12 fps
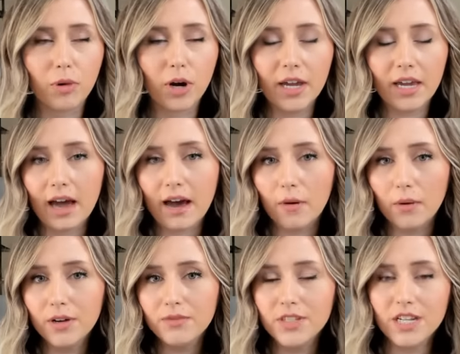break
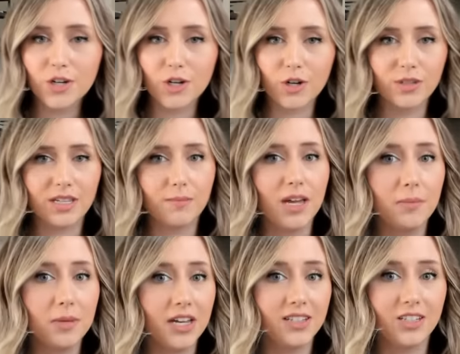out of t shirts and
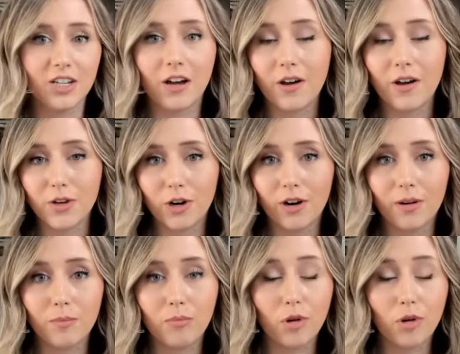maybe into other